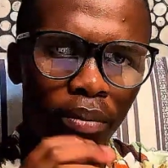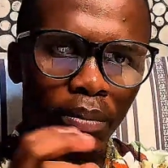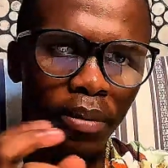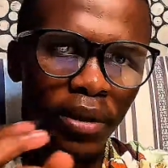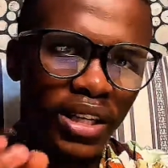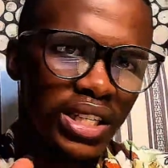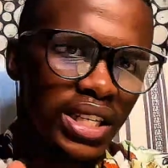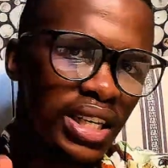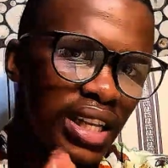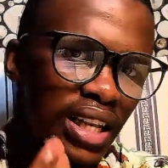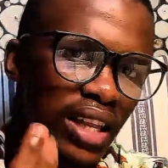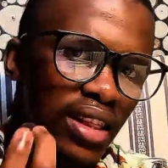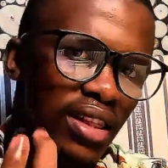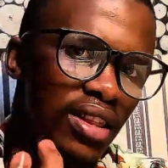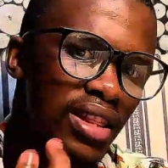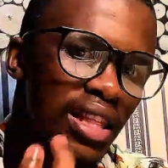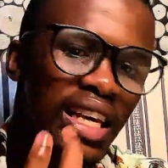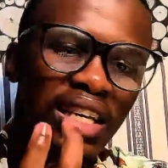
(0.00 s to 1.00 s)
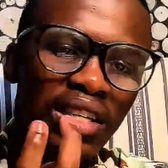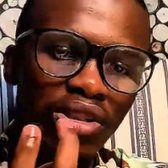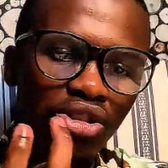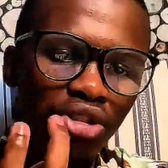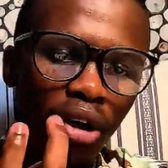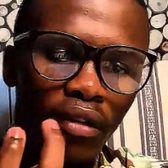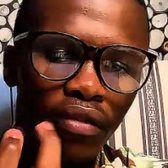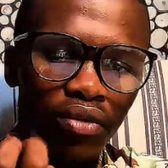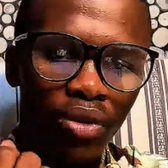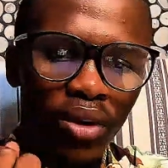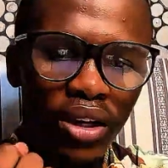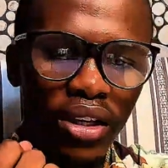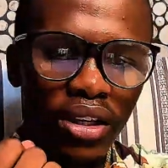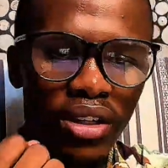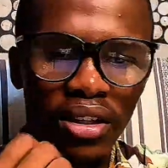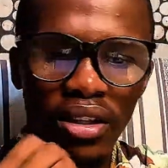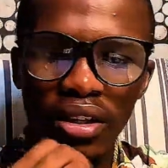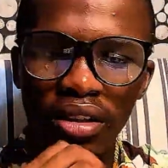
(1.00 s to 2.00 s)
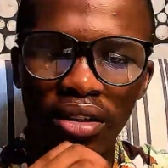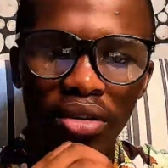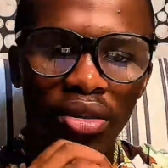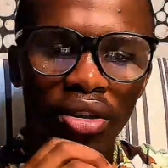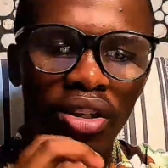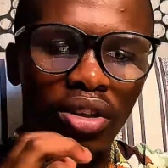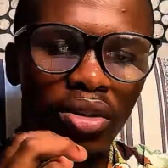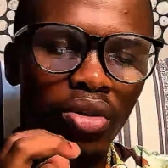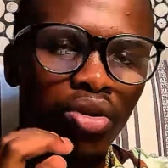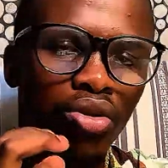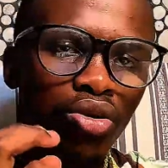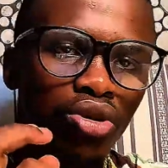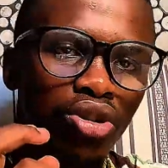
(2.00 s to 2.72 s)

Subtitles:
Basically, these software, you